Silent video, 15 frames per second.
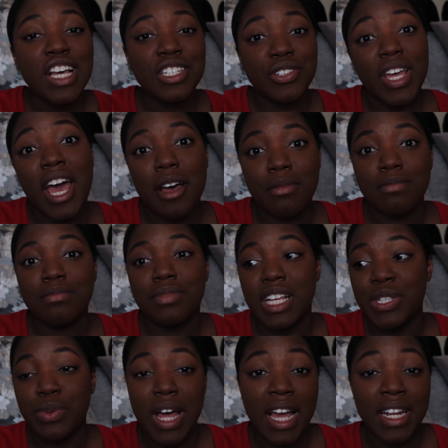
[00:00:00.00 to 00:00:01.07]
So yeah,
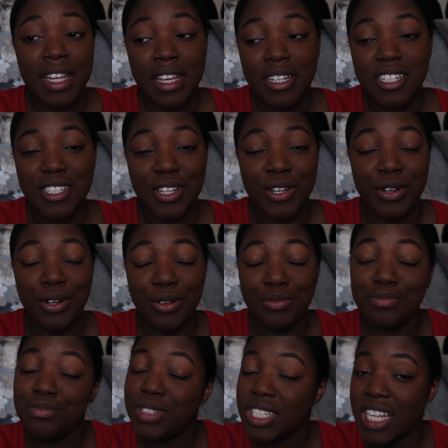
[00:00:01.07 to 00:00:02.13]
that's what I did. So
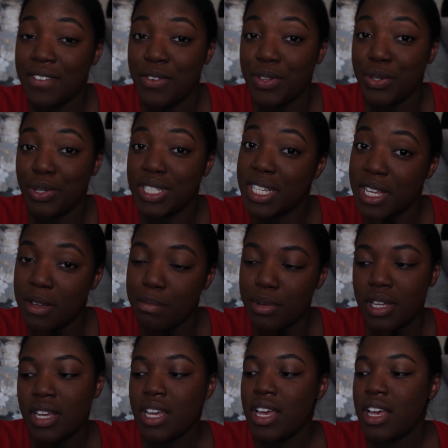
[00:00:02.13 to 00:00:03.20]
just giving you a little tip.
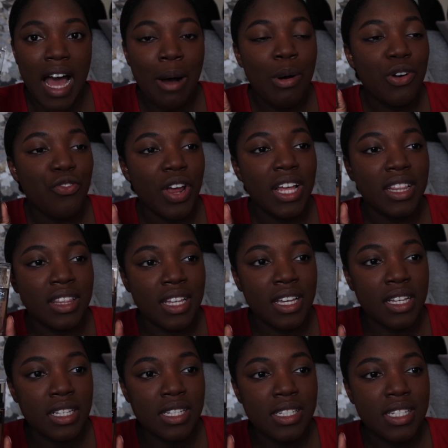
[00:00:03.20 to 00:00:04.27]
I would rate
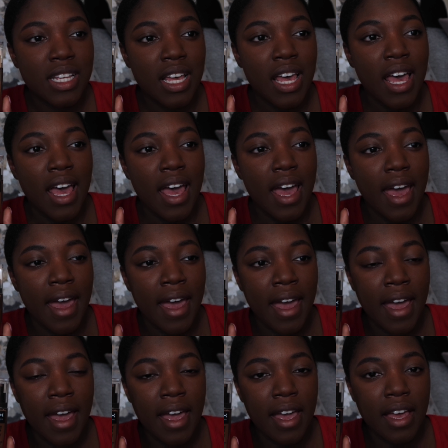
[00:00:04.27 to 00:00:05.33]
this
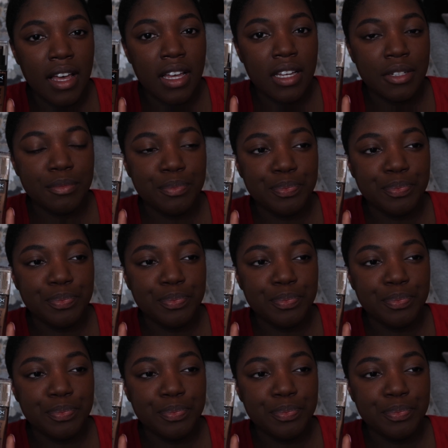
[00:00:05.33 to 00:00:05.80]
I